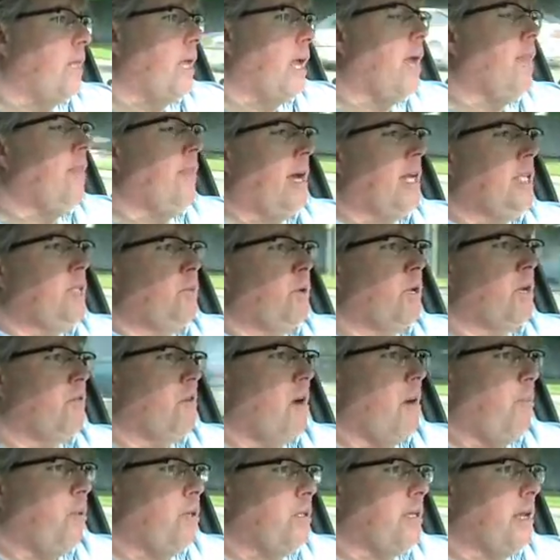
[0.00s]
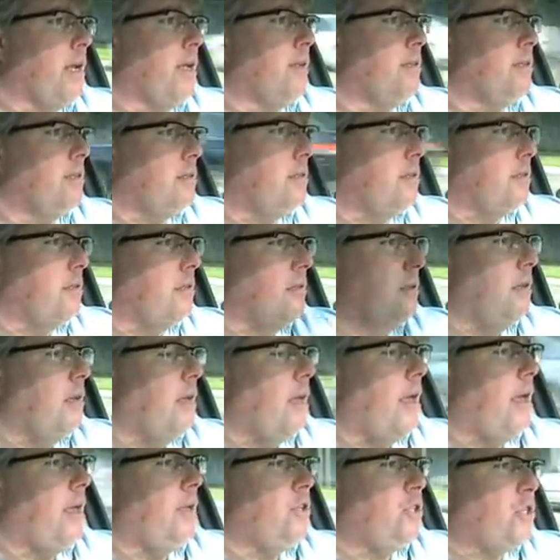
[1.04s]
And that's what it represents
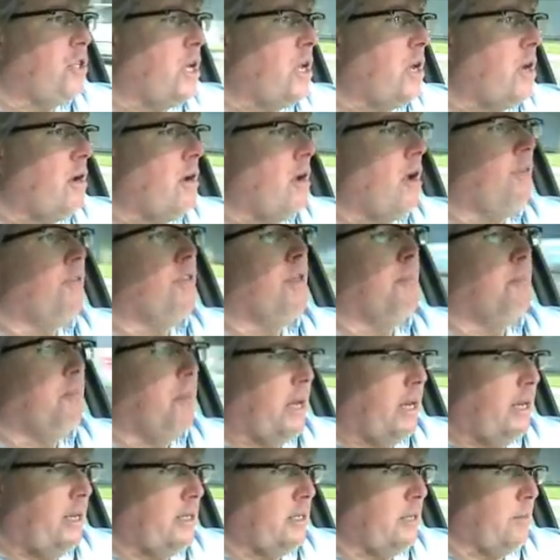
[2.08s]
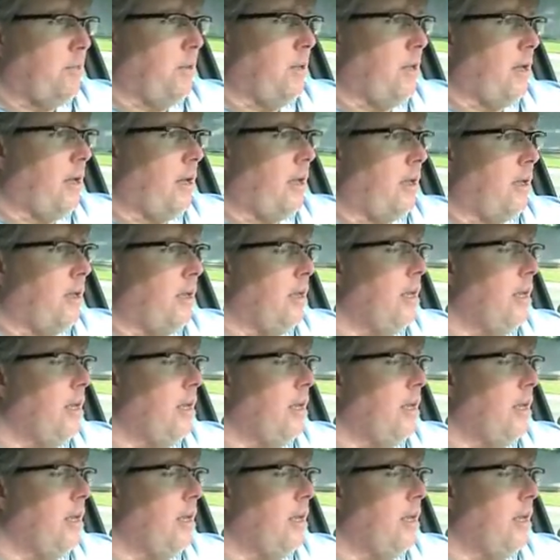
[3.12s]
a share of the money supply.